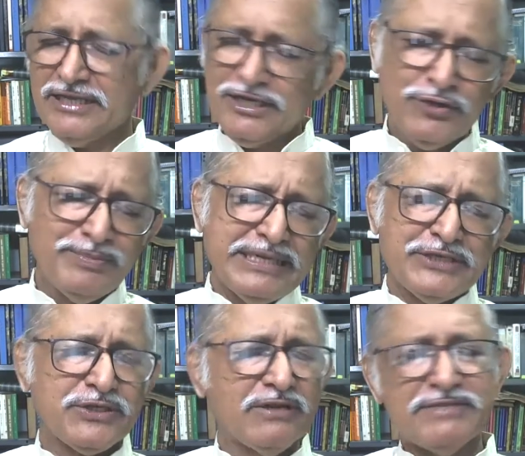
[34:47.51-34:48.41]

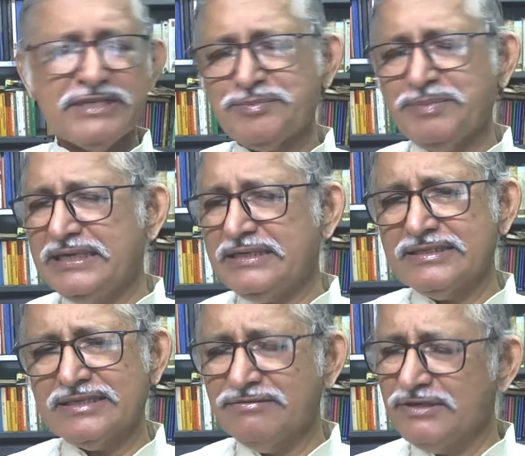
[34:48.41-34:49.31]
Illumination of the Spirit
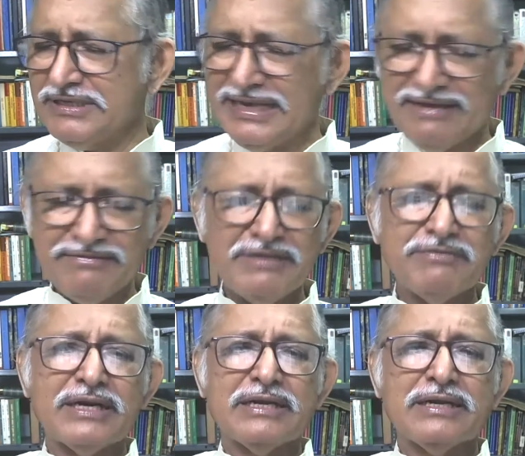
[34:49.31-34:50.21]
is given to
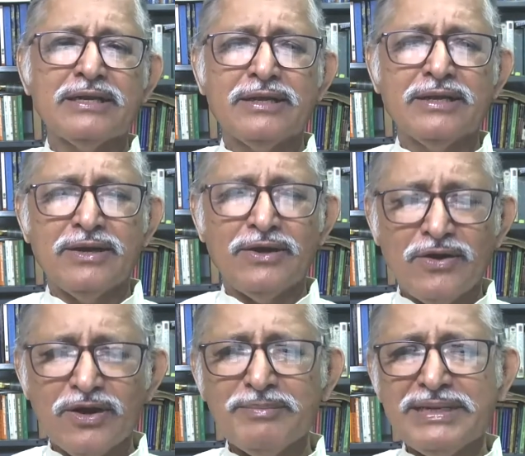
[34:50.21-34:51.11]
everyone,
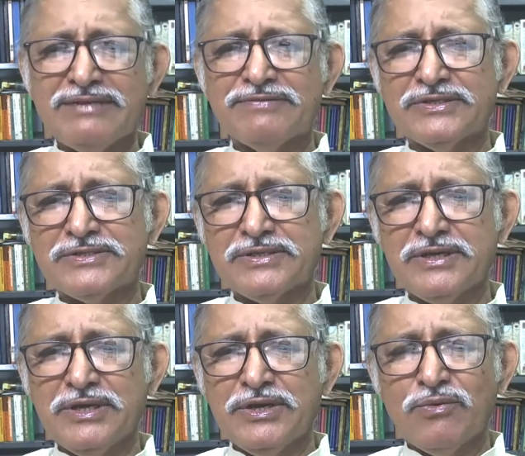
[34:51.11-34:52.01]
all believers.
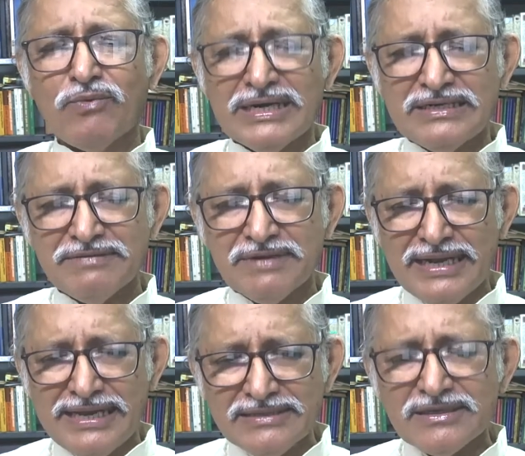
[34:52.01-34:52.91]
Whatever
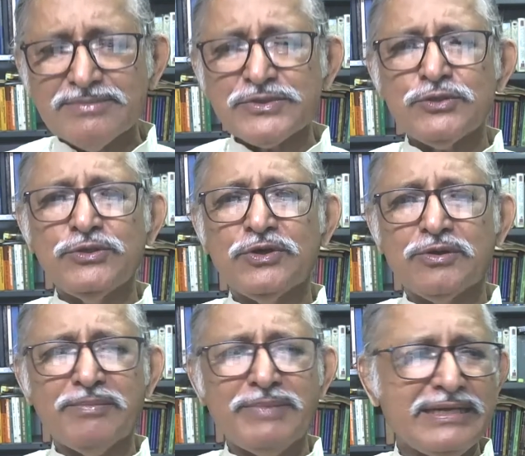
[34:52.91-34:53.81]
light comes to
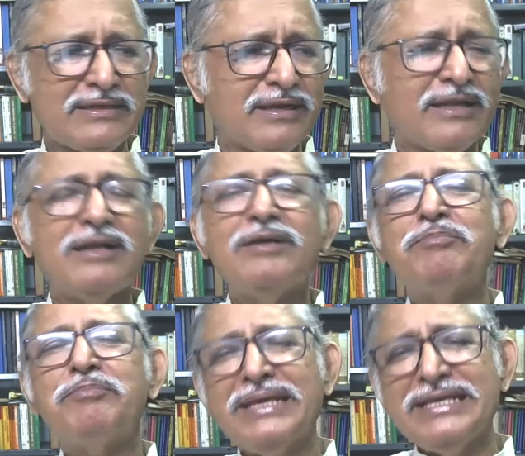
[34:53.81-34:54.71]
your mind,
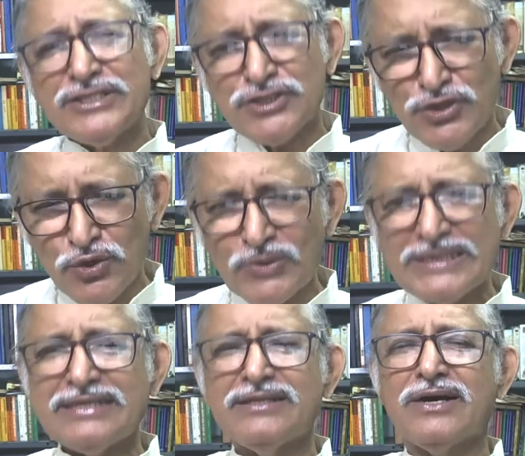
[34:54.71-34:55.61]
please
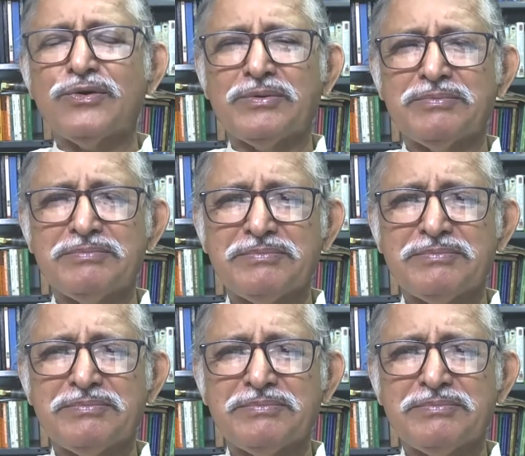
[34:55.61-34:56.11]
note it down.